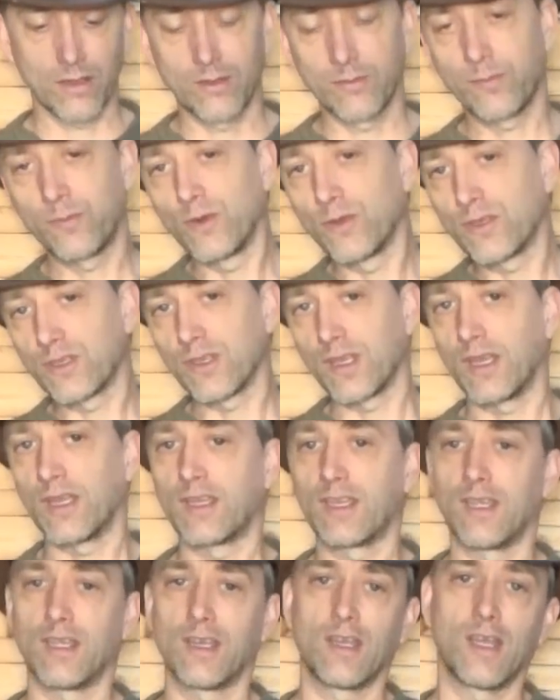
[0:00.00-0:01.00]
unfortunately, I
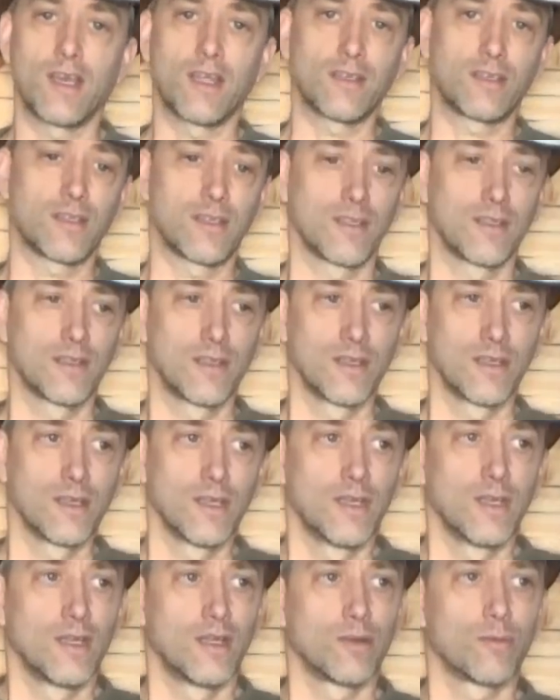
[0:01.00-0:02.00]
cannot
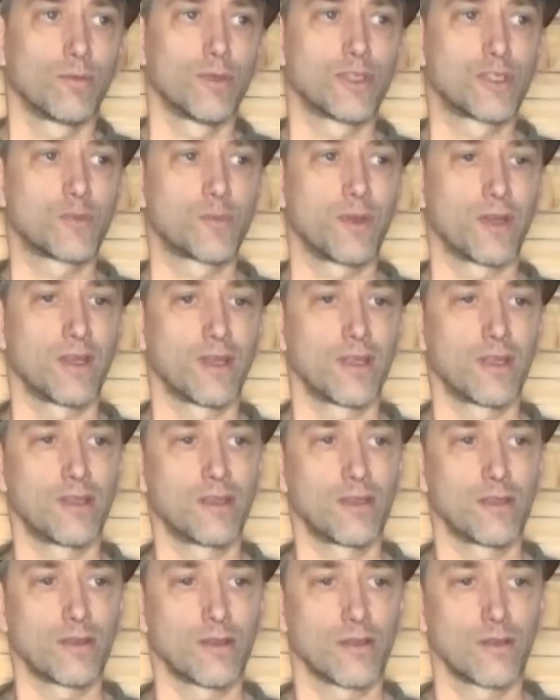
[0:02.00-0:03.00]

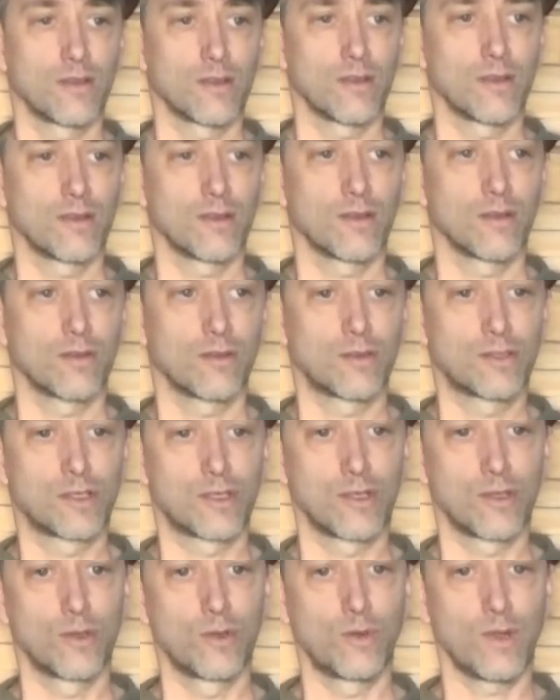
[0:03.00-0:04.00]
respond
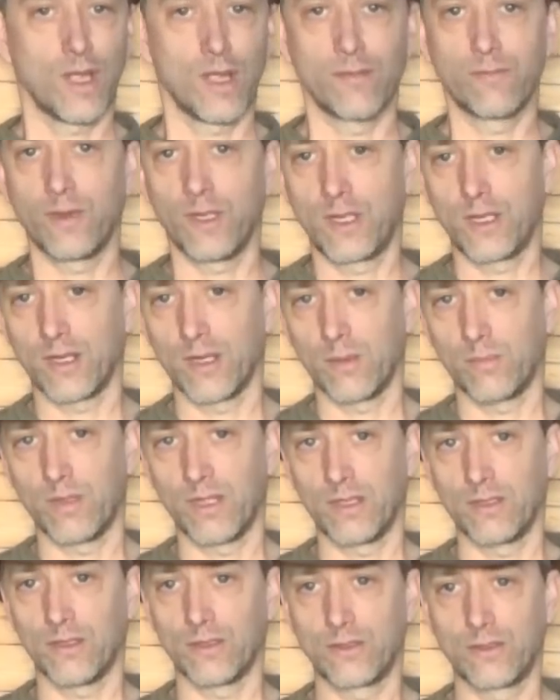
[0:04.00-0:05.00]
to every
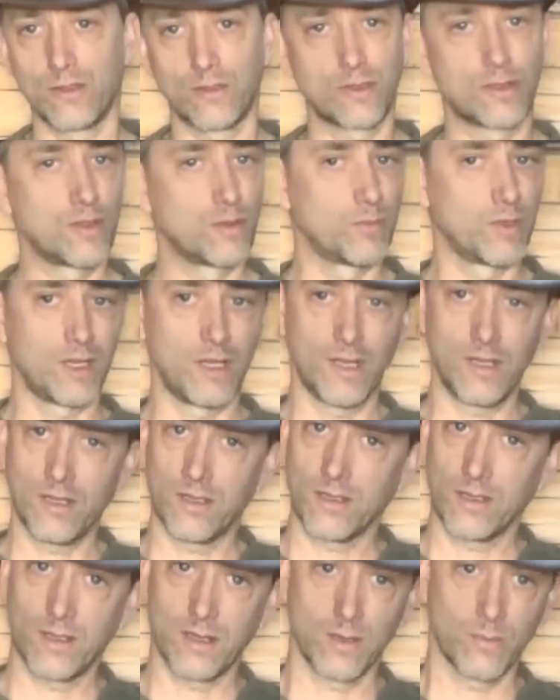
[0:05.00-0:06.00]
comment. There's just too many,
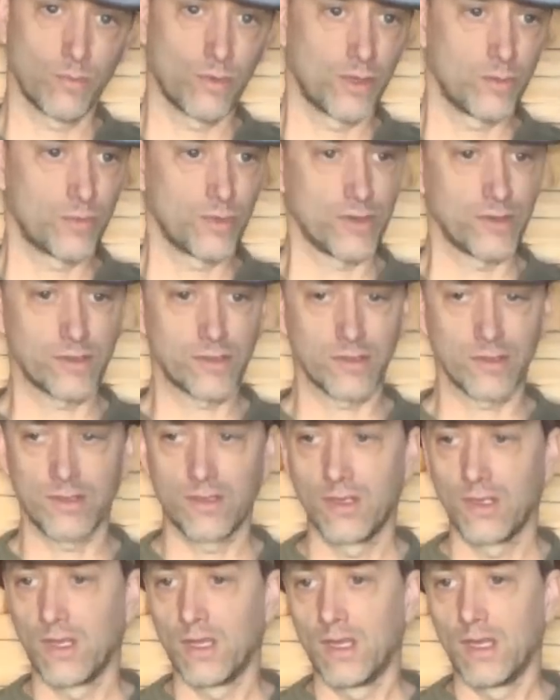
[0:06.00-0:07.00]
and I'm one
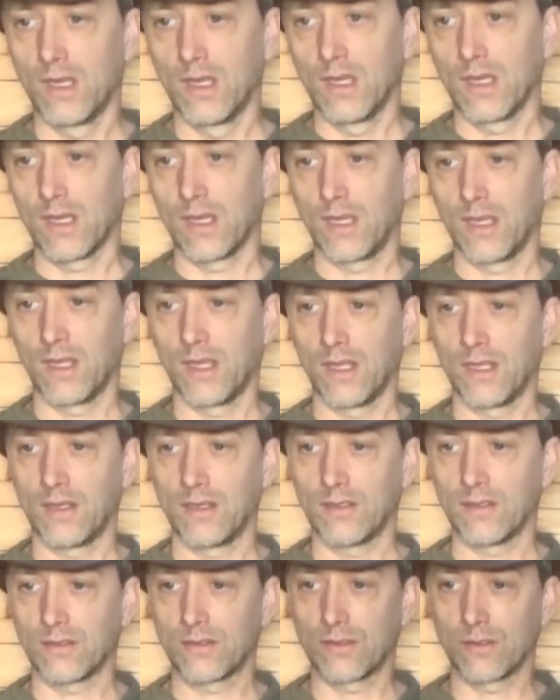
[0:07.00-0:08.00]
person,
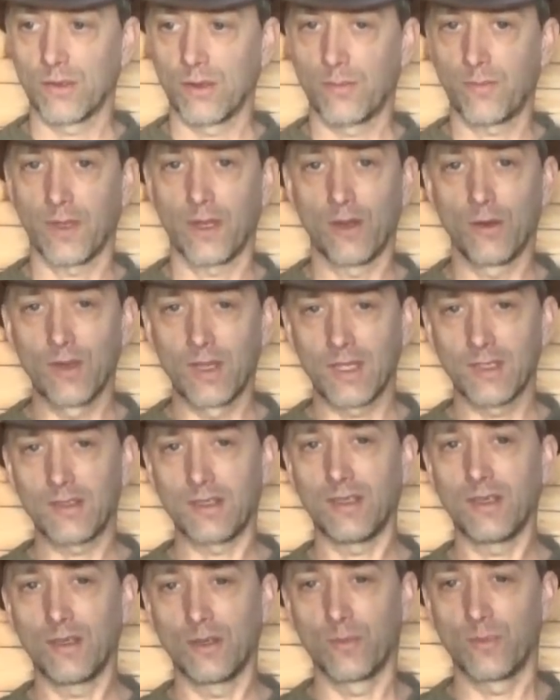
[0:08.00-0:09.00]
and so if I don't get
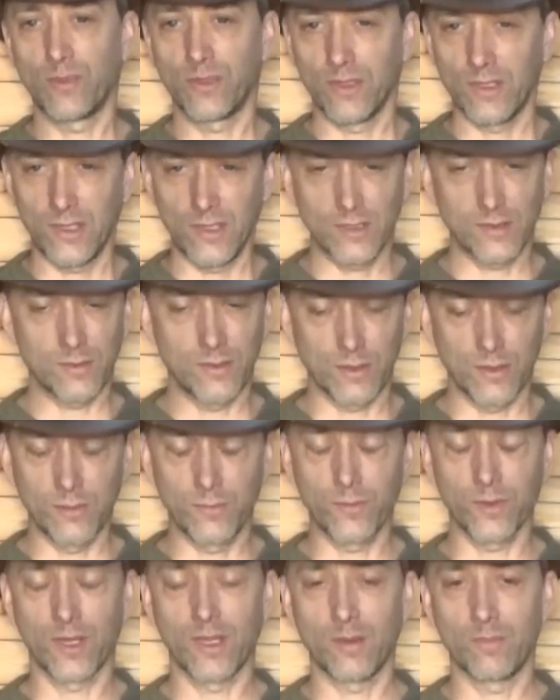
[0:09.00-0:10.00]
to you, please do
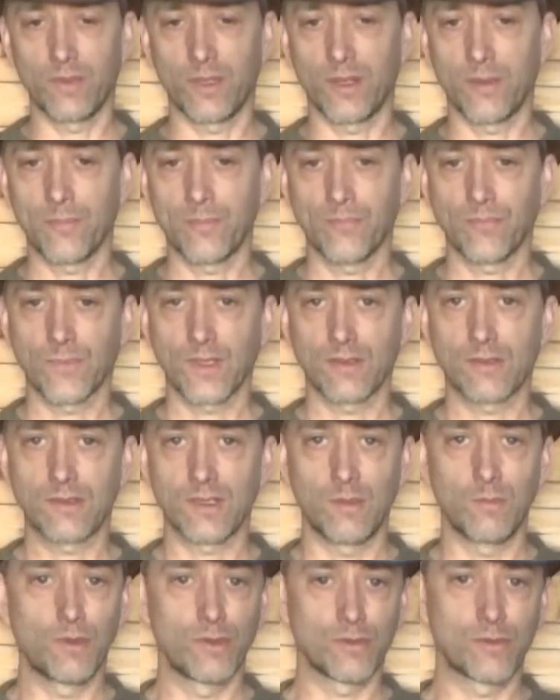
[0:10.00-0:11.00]
forgive me.
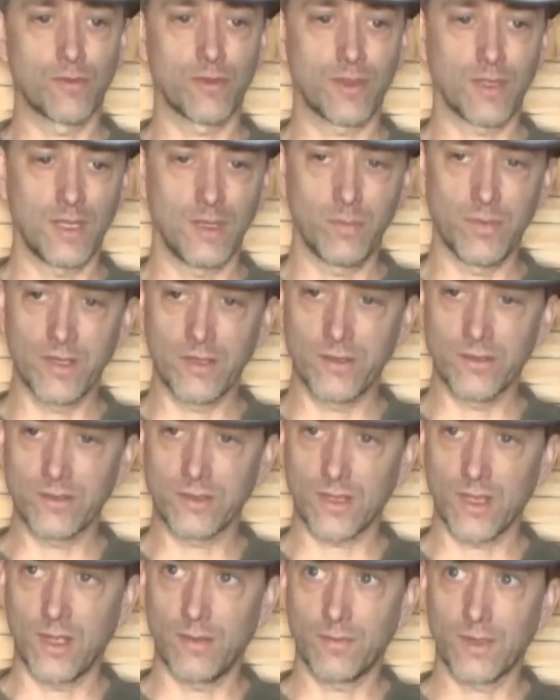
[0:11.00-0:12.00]
Same goes with
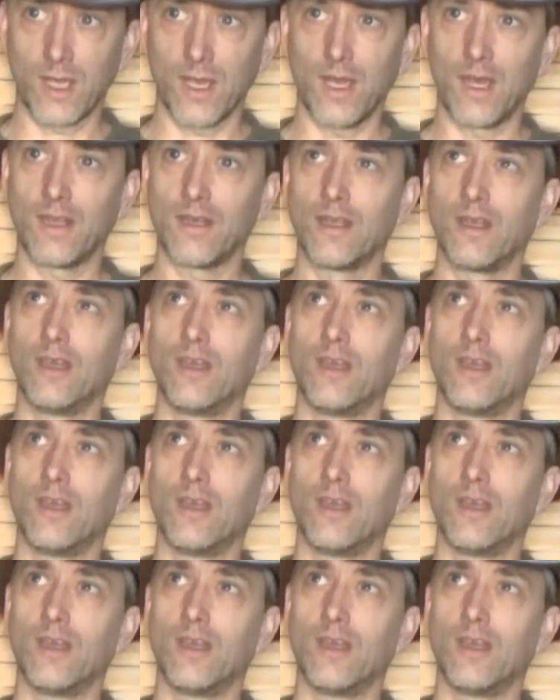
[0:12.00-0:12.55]
emails. I've got,